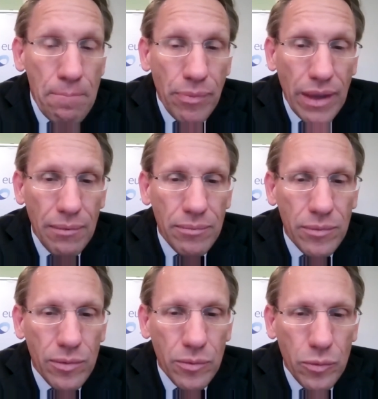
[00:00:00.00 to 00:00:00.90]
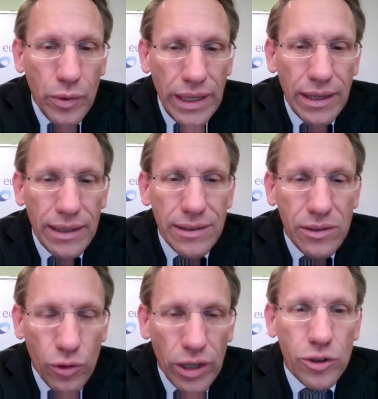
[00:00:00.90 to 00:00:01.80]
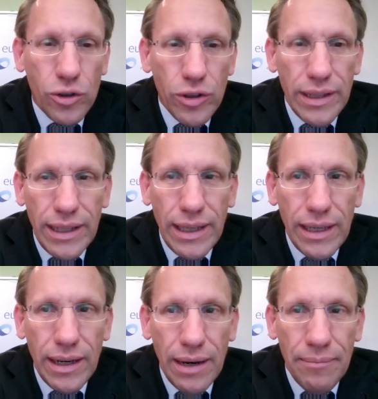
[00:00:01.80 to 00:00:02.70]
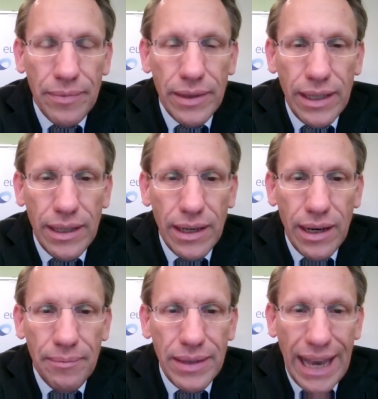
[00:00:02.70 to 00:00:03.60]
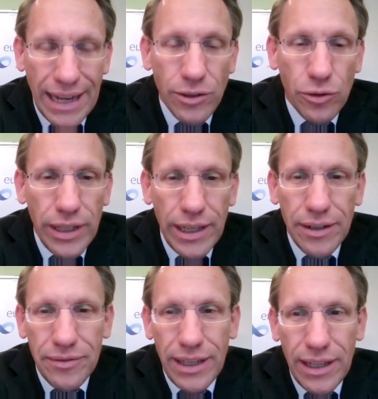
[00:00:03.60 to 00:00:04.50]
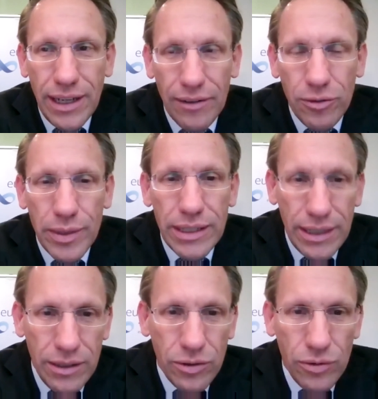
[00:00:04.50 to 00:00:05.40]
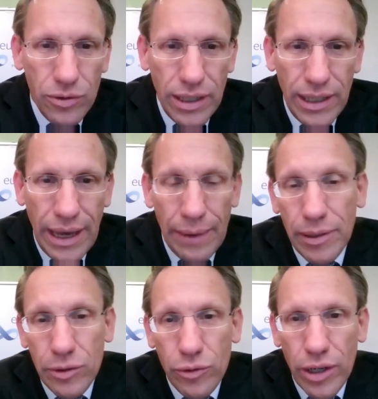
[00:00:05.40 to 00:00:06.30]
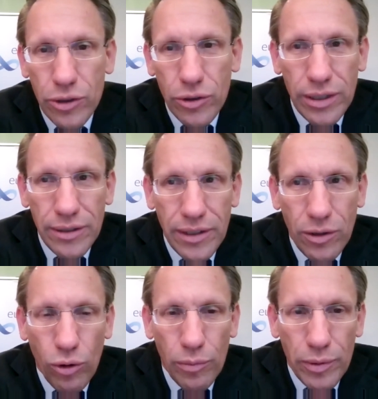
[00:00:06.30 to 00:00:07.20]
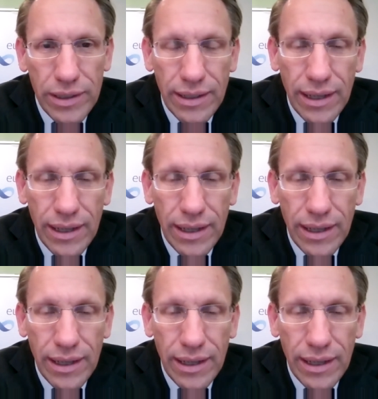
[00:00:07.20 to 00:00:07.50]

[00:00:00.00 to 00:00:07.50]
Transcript: um, we structure the um, the um, the entry of the government into the capital structure of the corporates